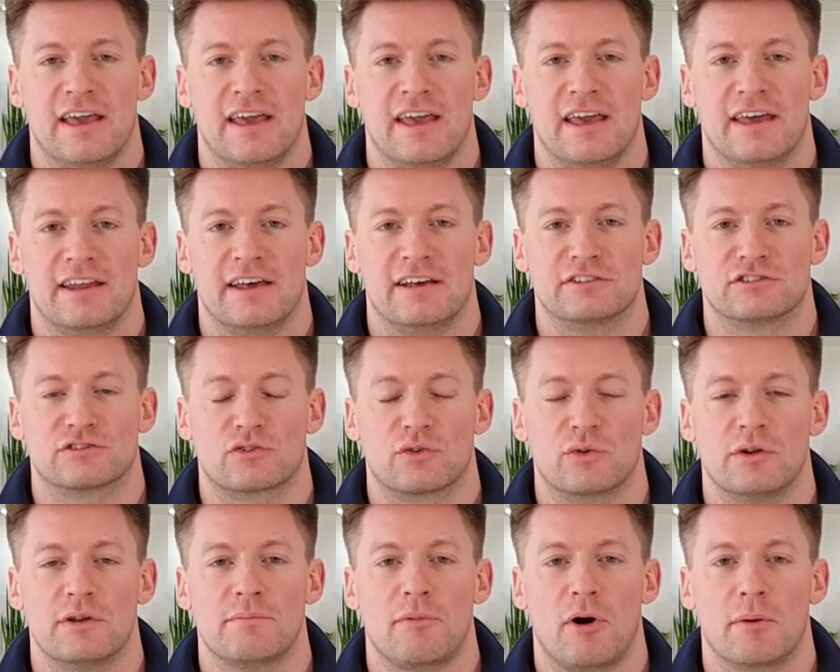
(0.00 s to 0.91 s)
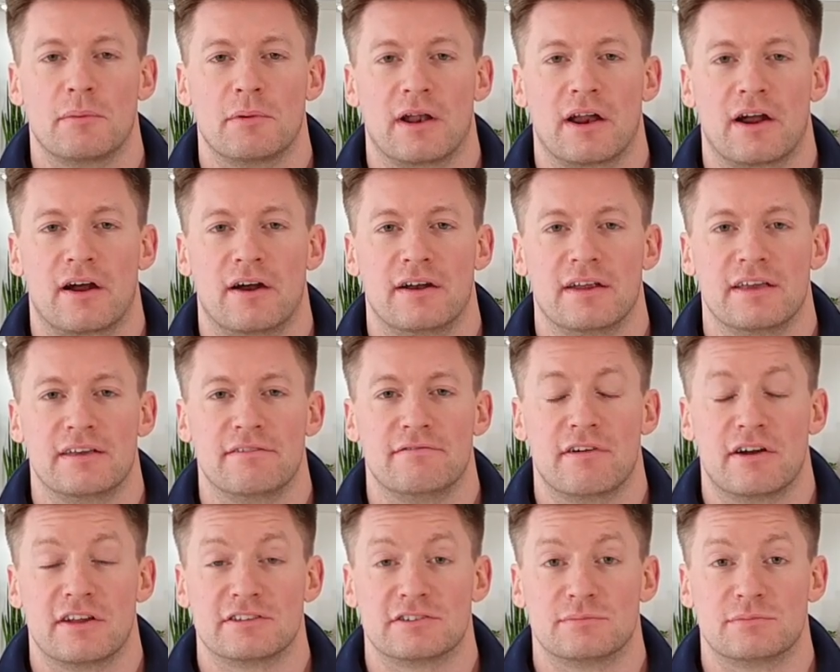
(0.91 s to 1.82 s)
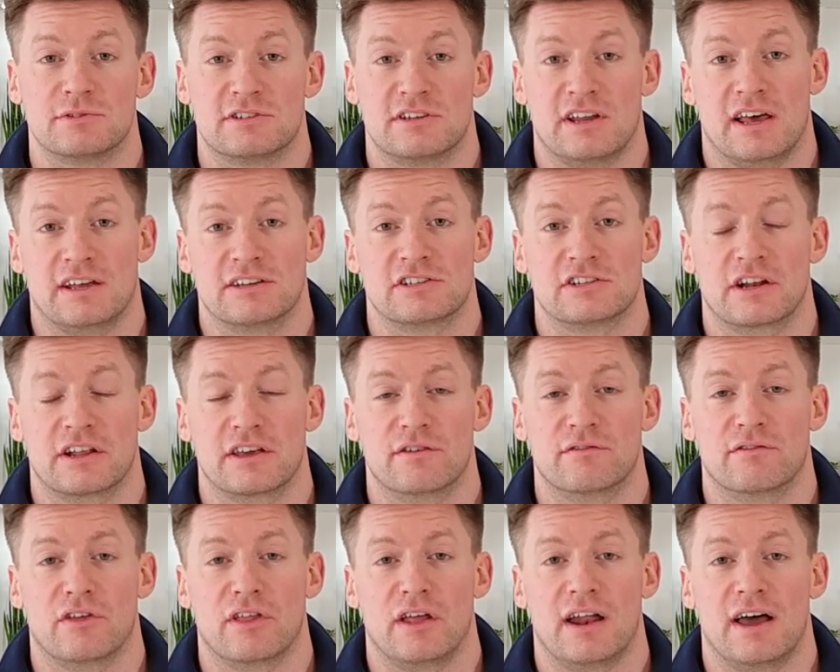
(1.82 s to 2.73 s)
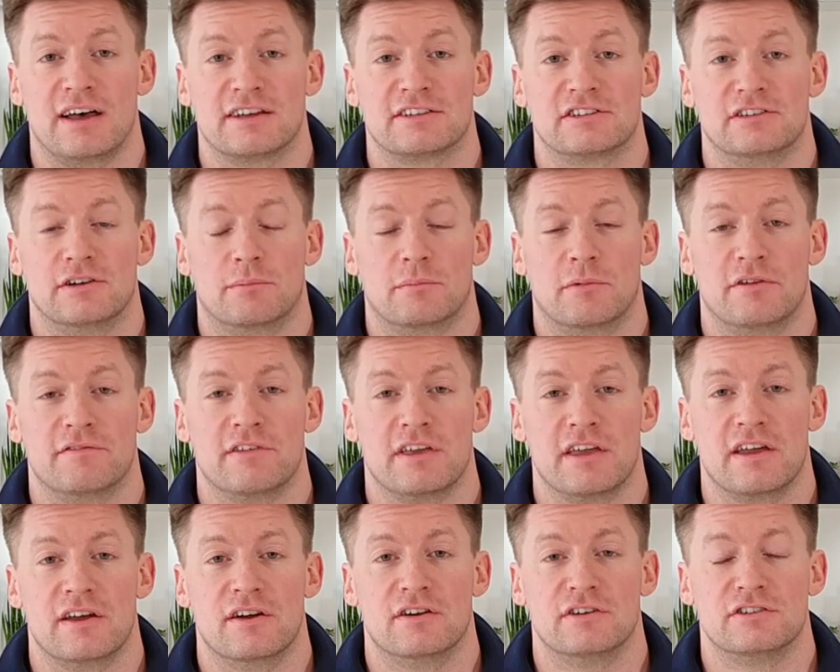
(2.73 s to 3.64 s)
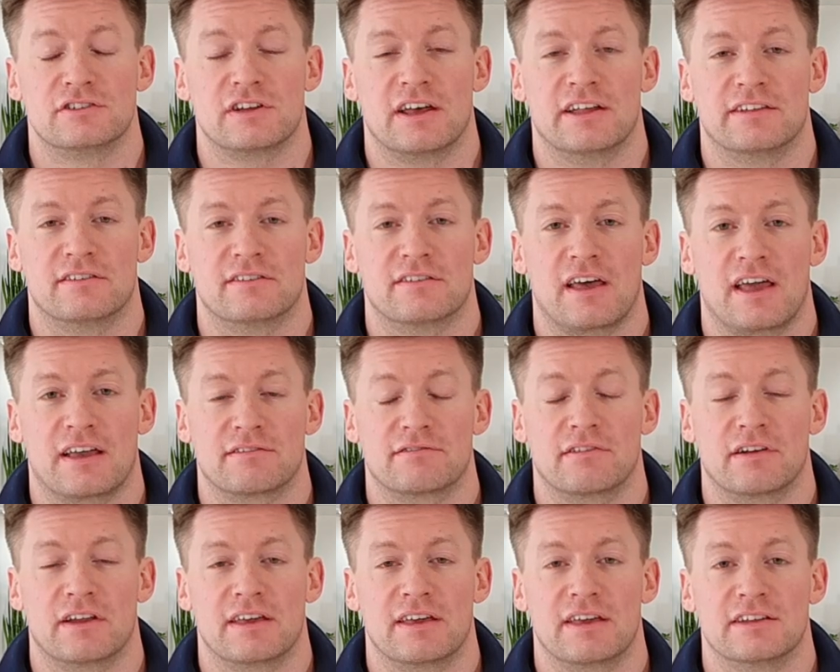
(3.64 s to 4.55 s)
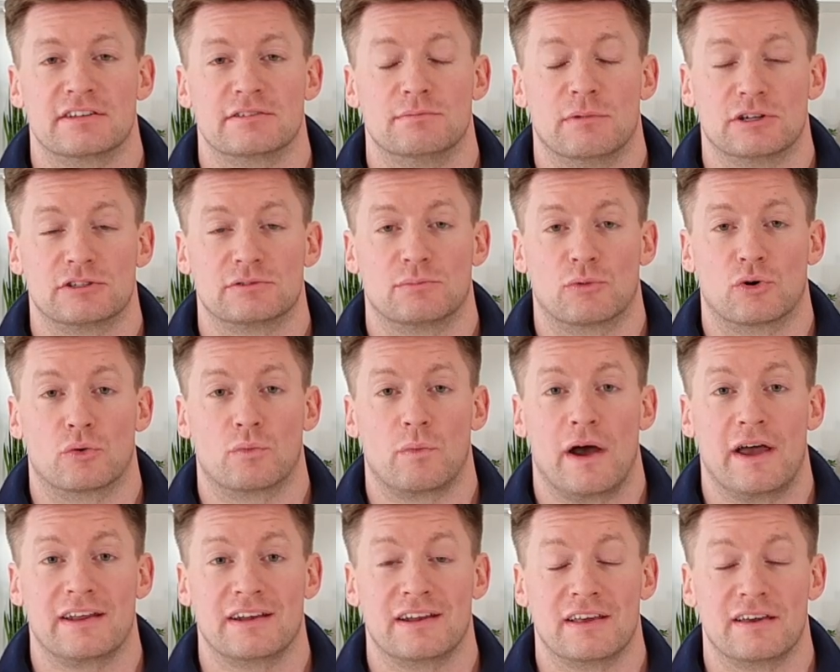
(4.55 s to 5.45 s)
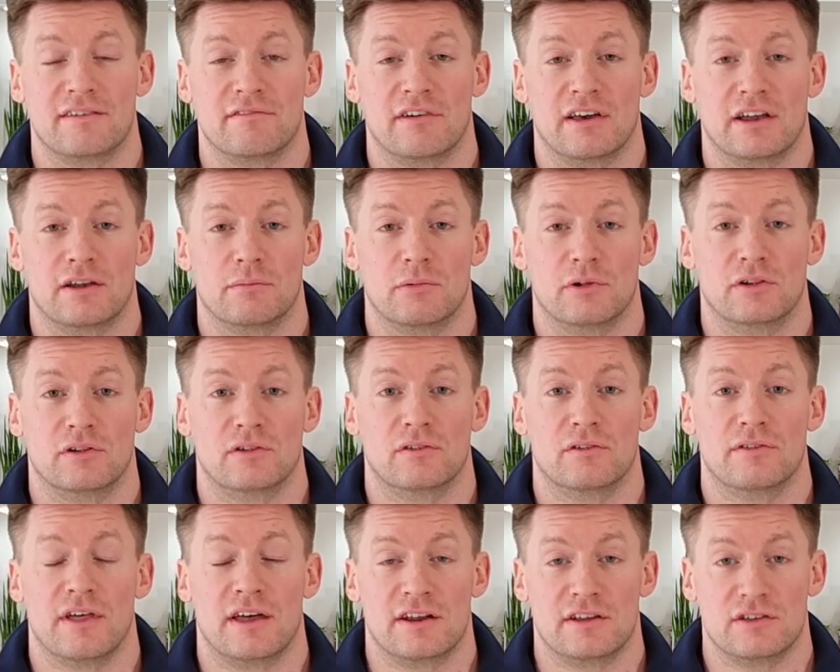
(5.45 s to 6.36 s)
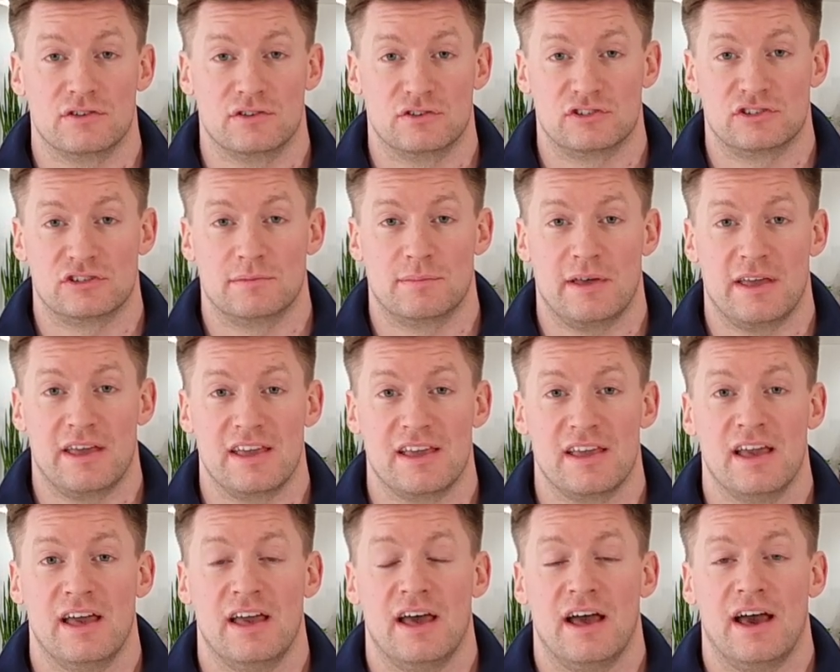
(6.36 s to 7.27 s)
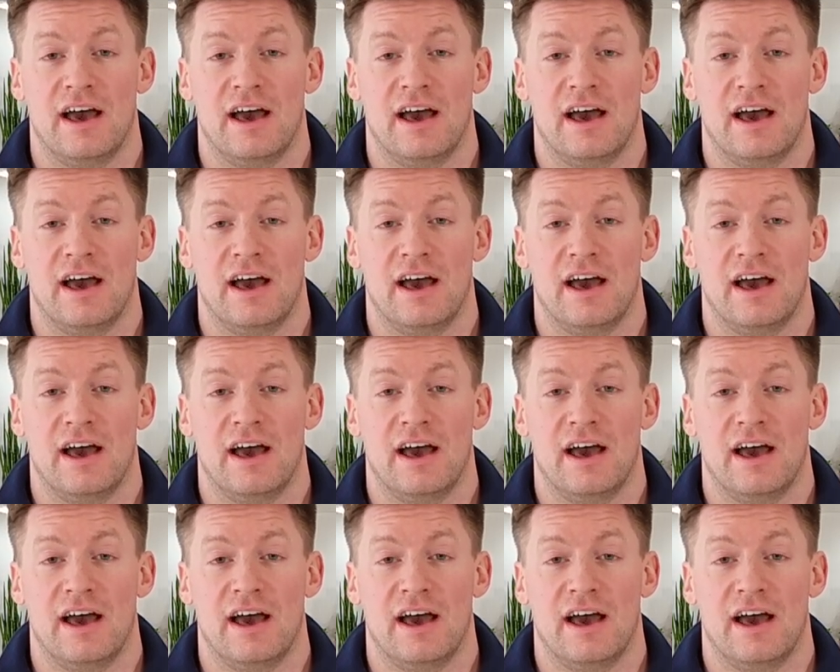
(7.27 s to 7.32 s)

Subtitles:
It has grown in popularity very substantially over the last number of years, and thankfully it's much more widely available than it used to be